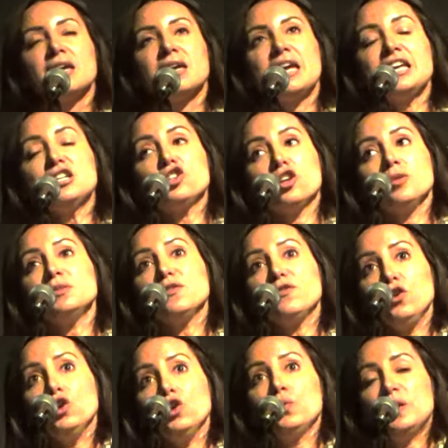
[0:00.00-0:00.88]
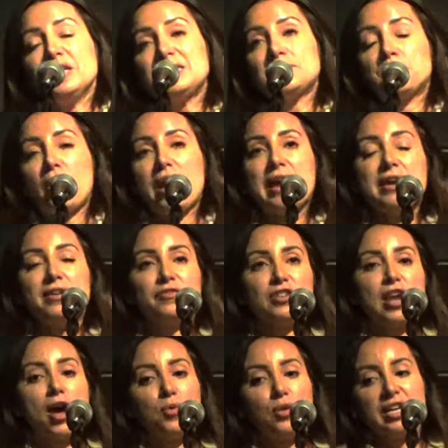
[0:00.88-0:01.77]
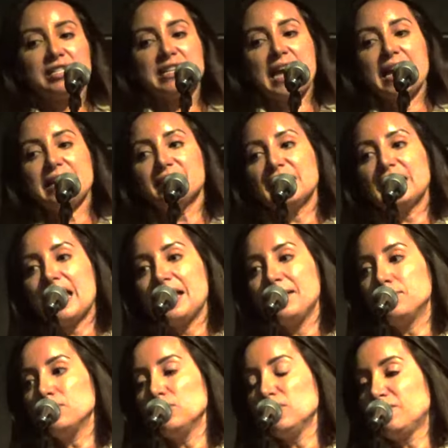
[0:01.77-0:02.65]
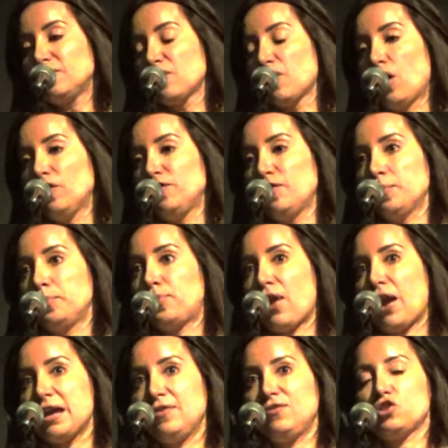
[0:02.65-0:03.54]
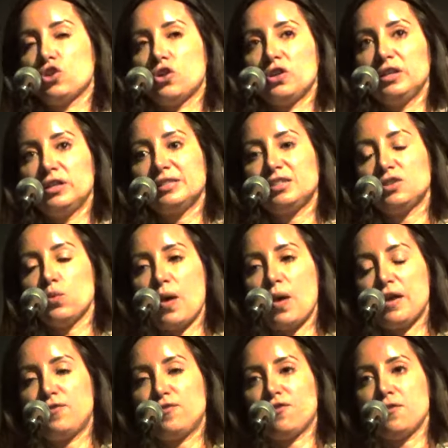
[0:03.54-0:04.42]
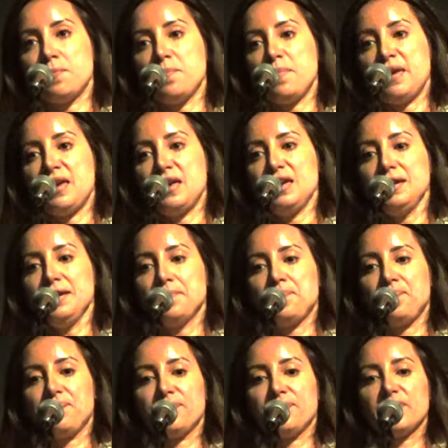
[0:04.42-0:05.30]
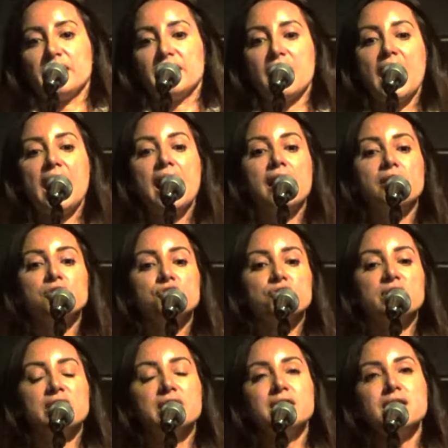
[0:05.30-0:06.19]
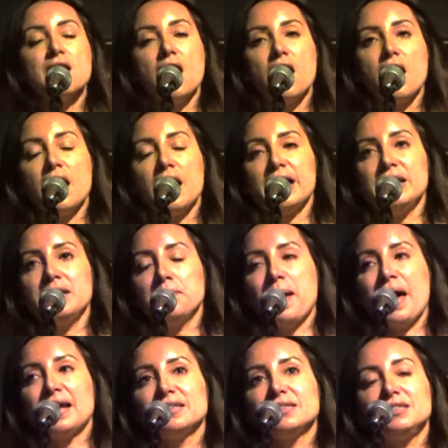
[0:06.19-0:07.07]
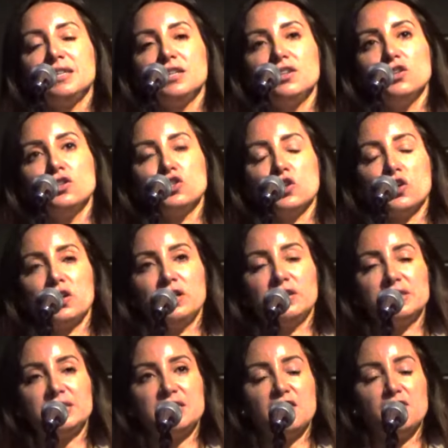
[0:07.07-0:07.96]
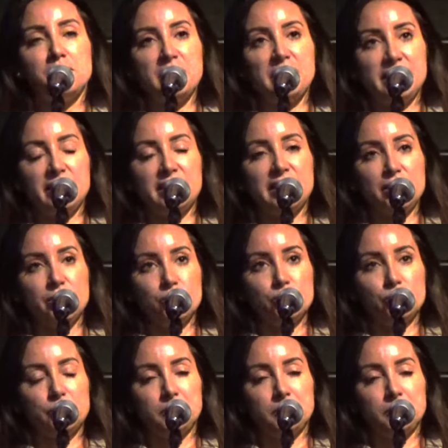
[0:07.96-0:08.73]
In terms of who is brave, and I want to take the label of brave journalist away from me, 109 Palestinian journalists have been killed.